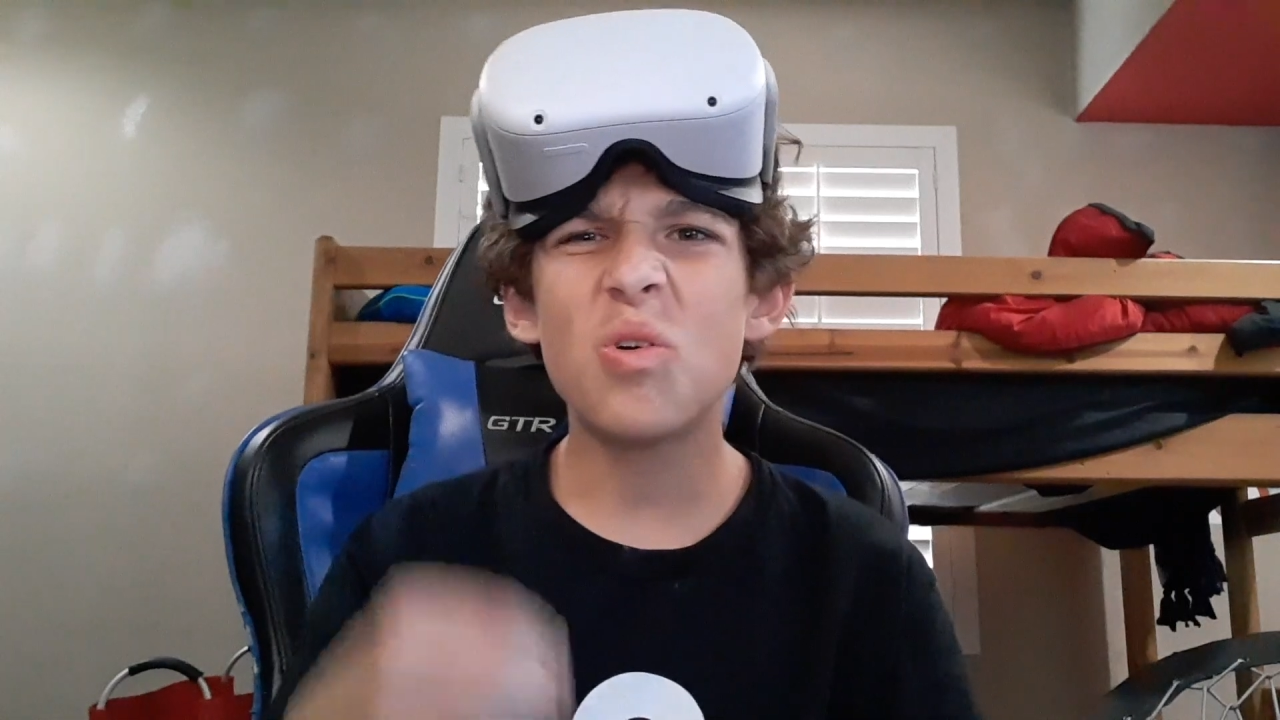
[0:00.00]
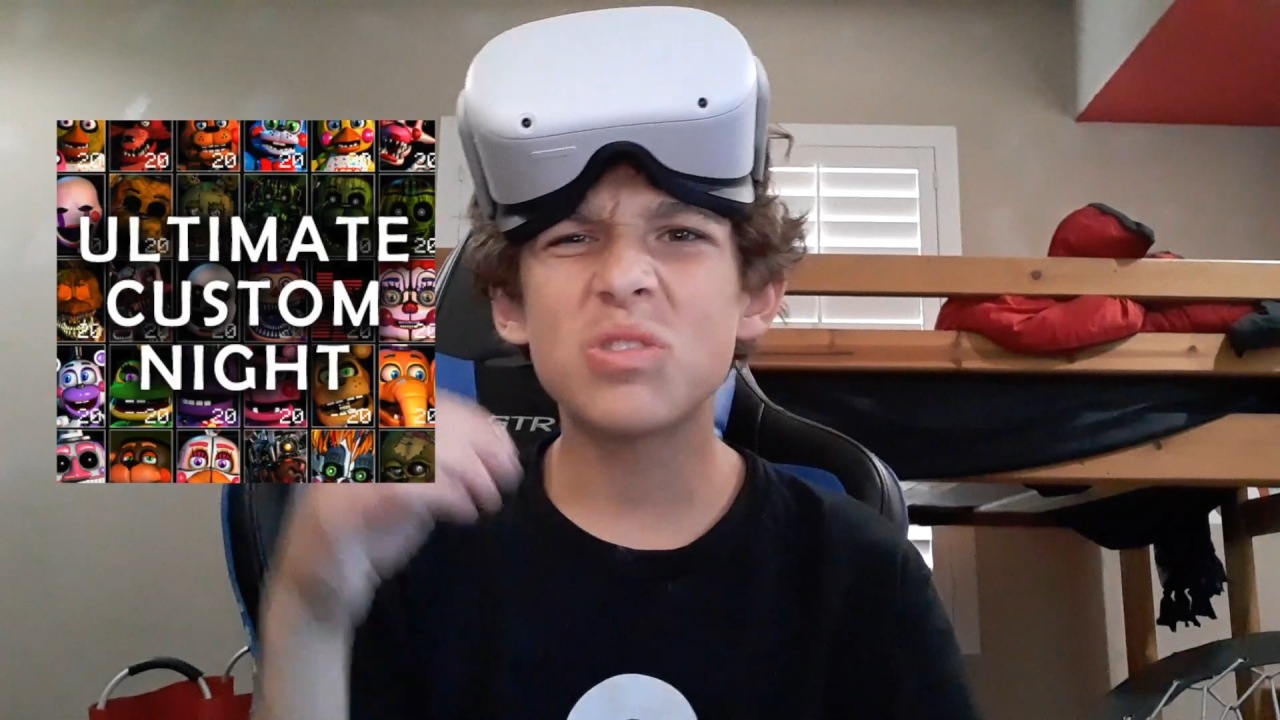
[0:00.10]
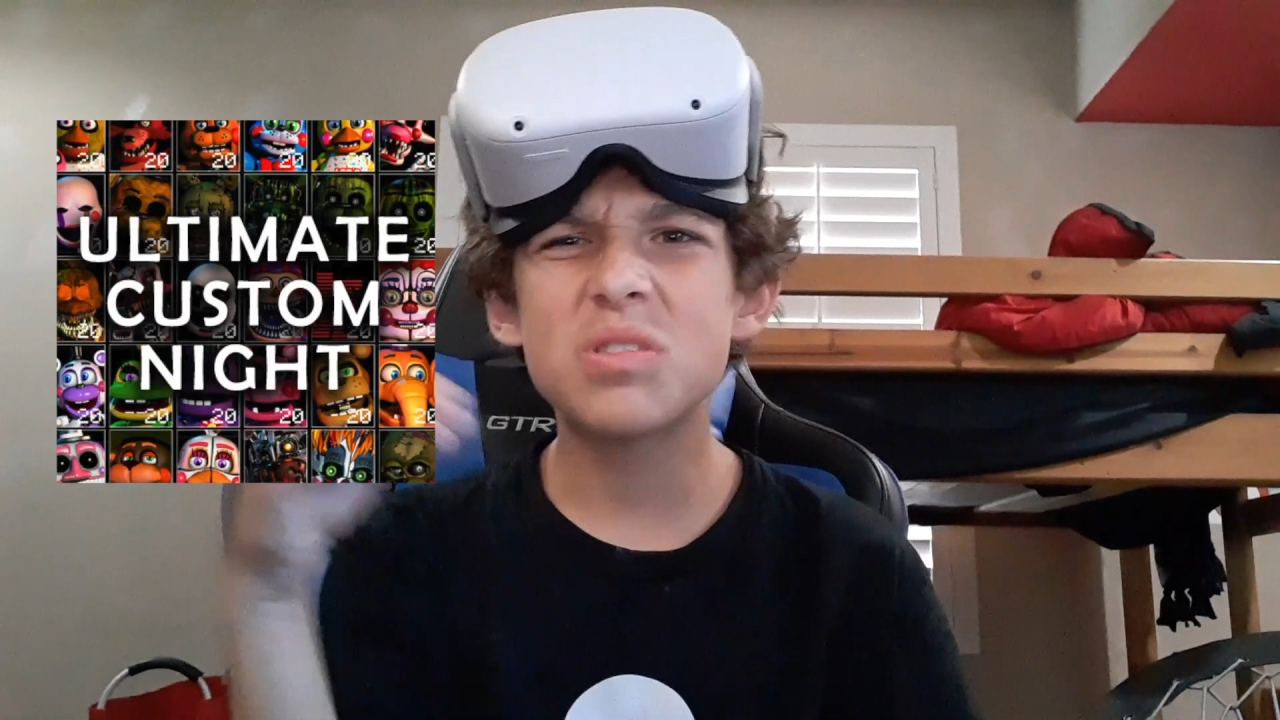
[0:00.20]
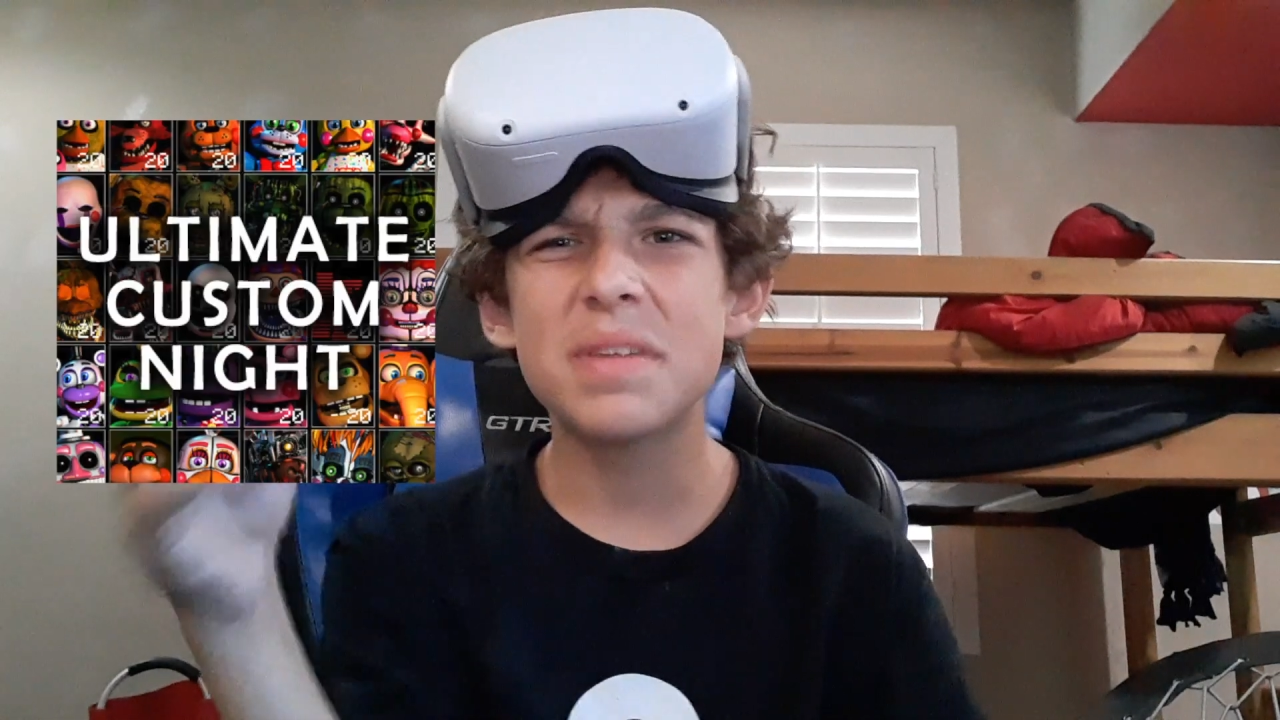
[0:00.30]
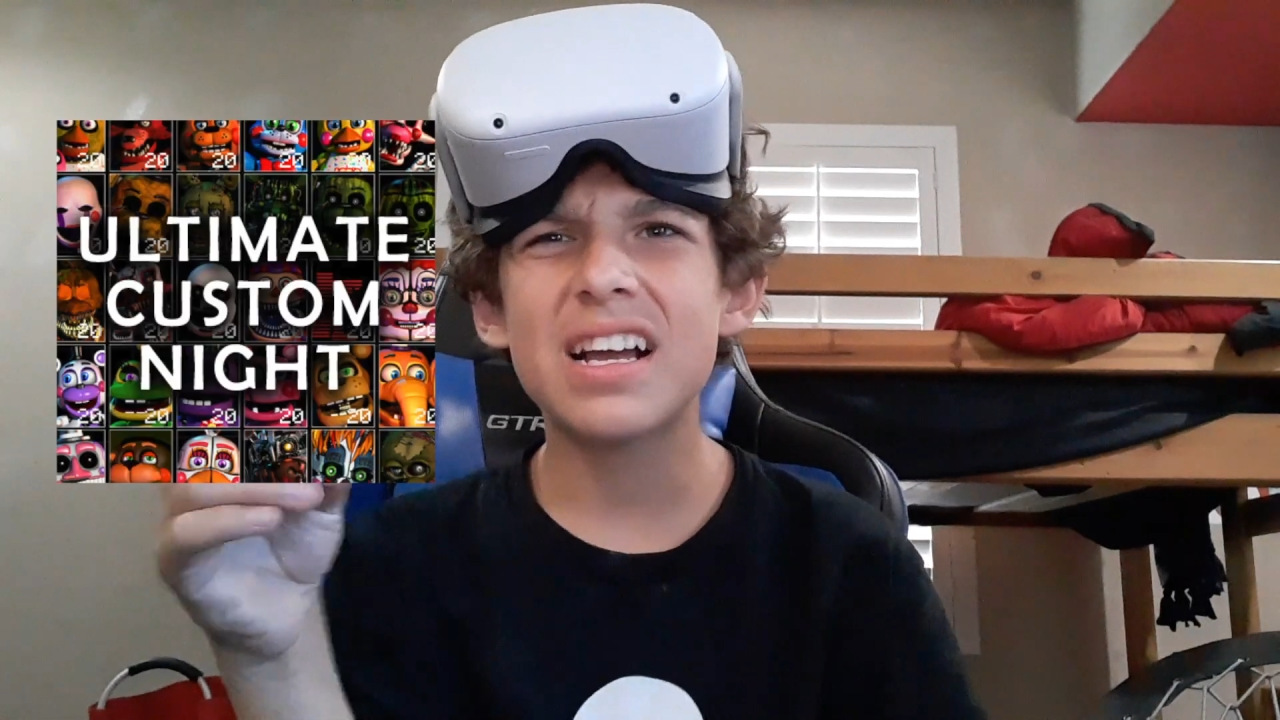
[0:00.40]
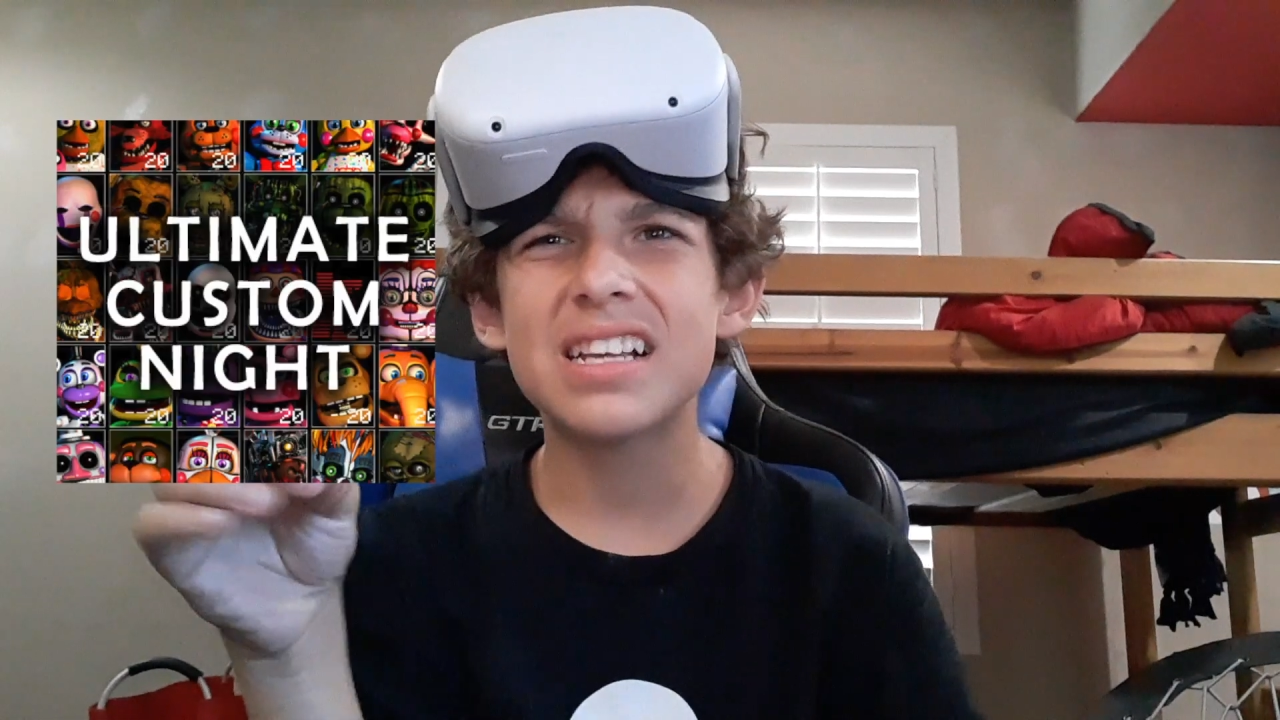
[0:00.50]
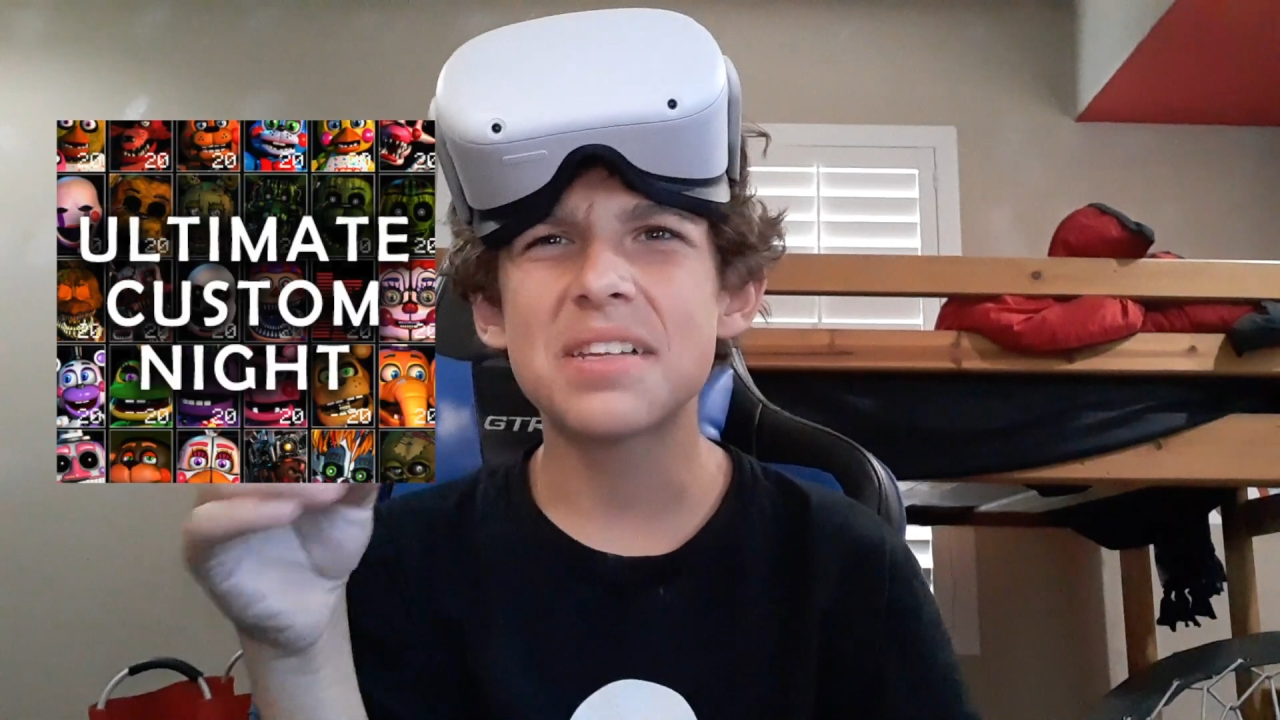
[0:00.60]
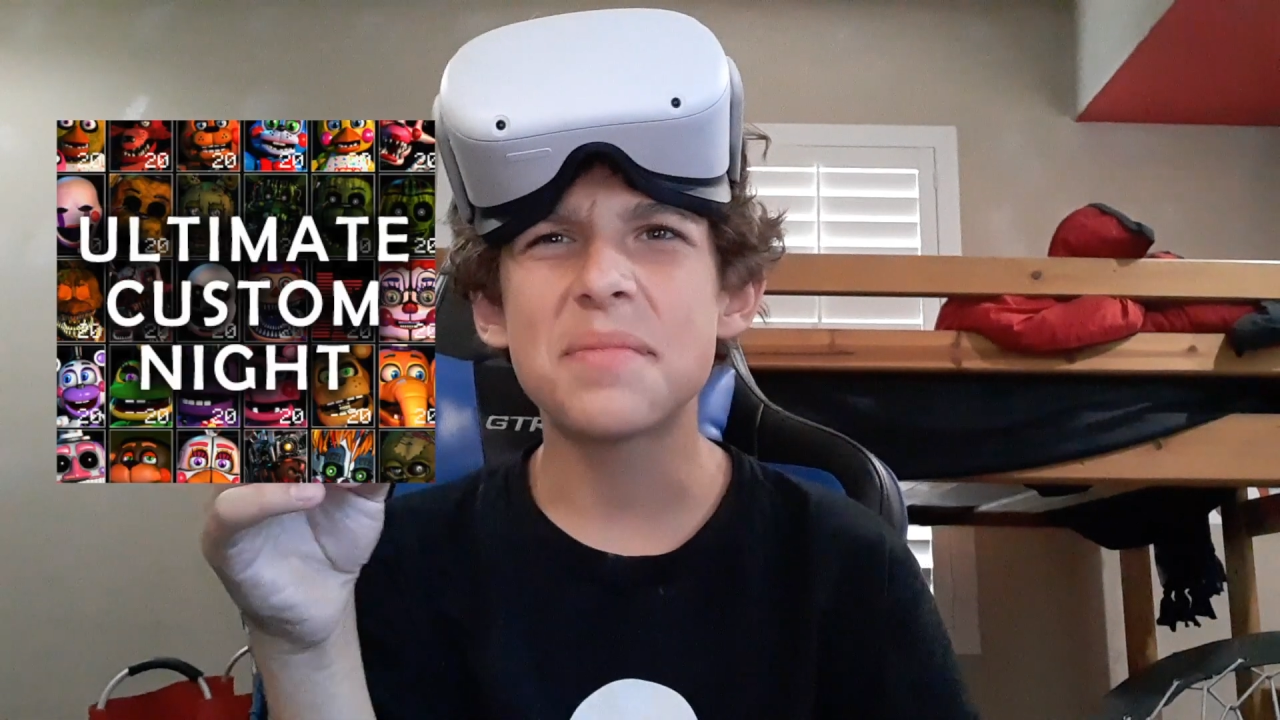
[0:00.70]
Ultimate Custom